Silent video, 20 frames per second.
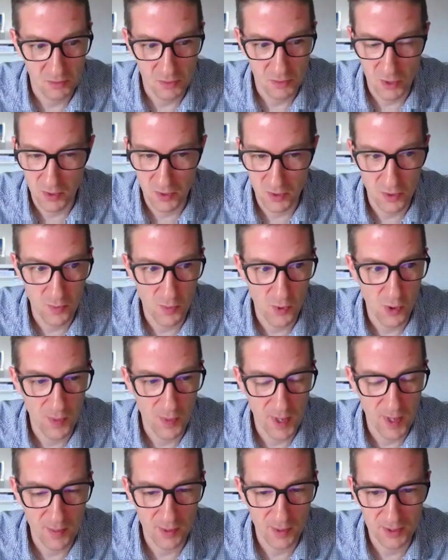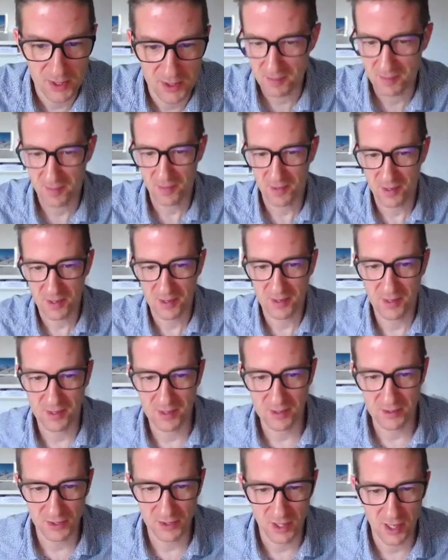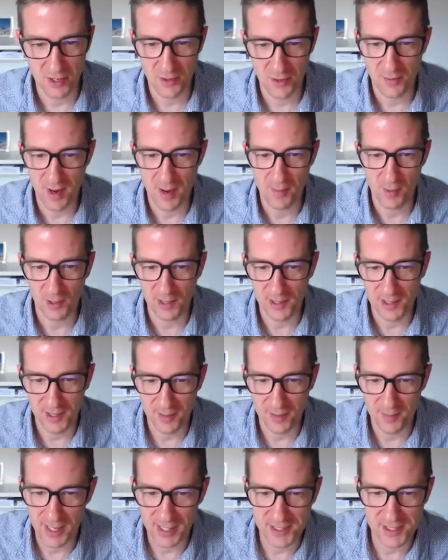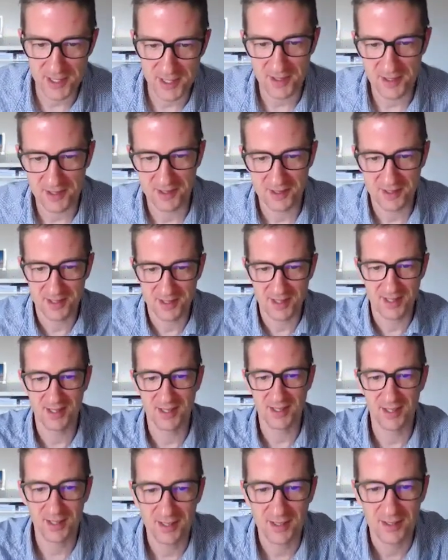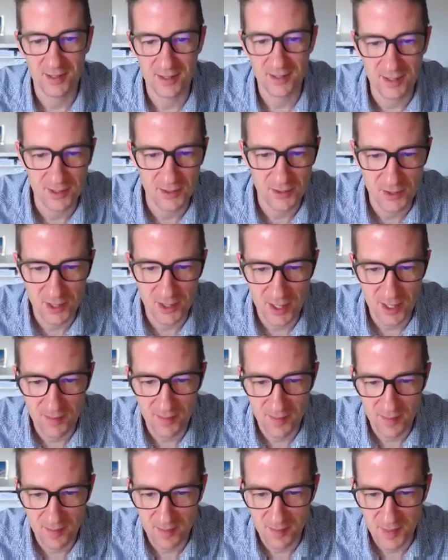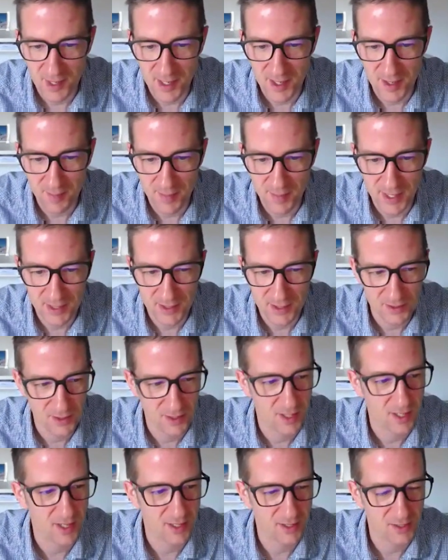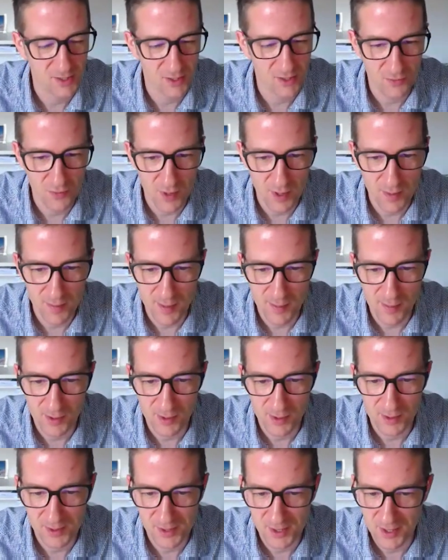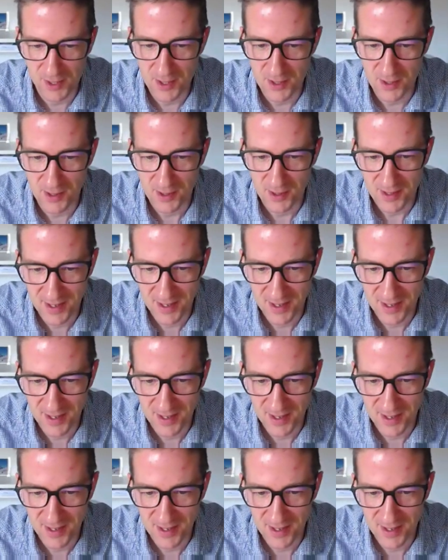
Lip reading: The more people start threat modeling, the better, and let's try and make software a bit more secure.